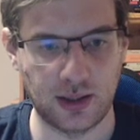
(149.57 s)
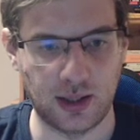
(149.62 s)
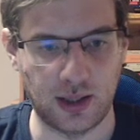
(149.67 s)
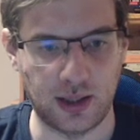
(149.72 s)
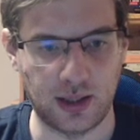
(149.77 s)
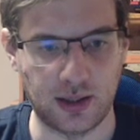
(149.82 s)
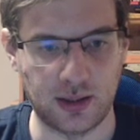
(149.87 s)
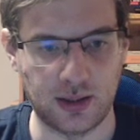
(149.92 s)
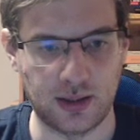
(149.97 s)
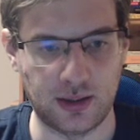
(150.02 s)

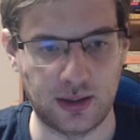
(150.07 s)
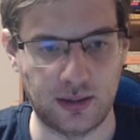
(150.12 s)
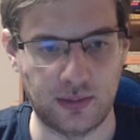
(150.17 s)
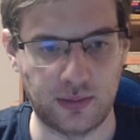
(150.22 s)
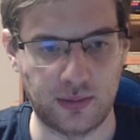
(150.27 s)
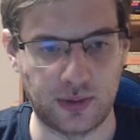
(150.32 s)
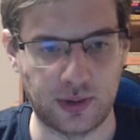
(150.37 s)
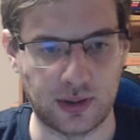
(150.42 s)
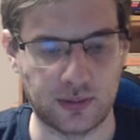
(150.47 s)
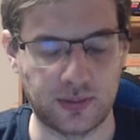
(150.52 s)
and
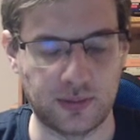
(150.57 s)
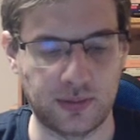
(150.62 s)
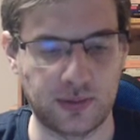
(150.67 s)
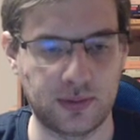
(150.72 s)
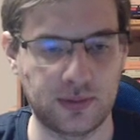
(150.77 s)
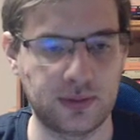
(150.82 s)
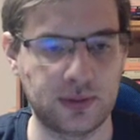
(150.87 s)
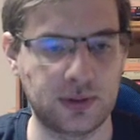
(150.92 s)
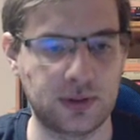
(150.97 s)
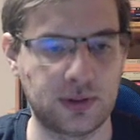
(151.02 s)
e5.
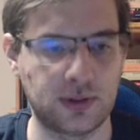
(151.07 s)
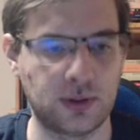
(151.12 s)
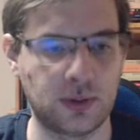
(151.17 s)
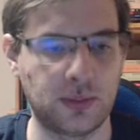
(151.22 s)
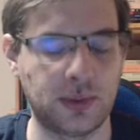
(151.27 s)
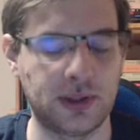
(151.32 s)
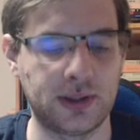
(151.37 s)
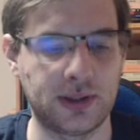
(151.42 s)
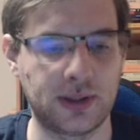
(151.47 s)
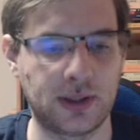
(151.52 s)
So
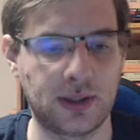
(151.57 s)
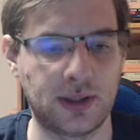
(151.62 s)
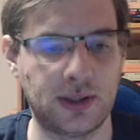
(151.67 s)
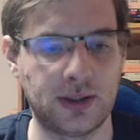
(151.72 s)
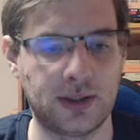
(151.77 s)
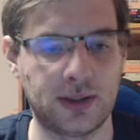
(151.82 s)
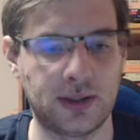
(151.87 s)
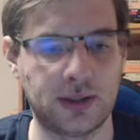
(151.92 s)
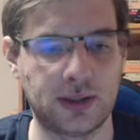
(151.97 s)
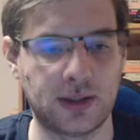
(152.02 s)
basically
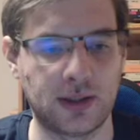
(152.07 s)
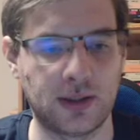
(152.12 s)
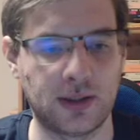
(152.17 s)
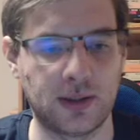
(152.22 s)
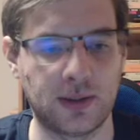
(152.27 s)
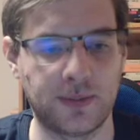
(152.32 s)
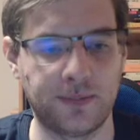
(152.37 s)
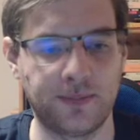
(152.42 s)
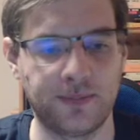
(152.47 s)
this is the